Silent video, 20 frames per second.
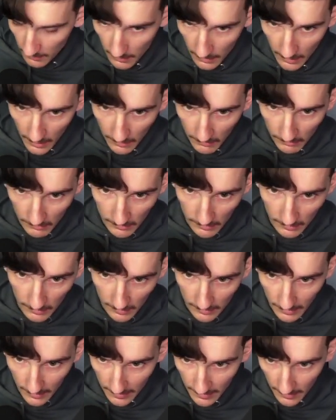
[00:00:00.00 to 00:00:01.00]
I will
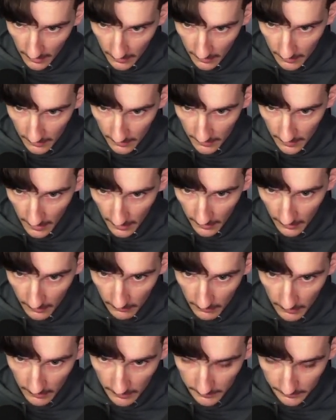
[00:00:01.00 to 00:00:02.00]
delete the second
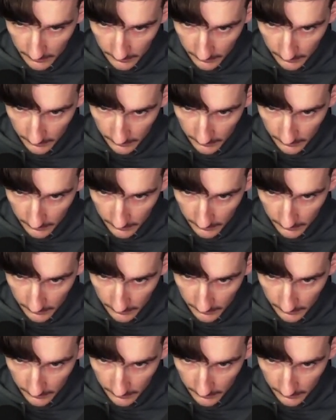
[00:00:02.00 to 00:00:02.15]
one.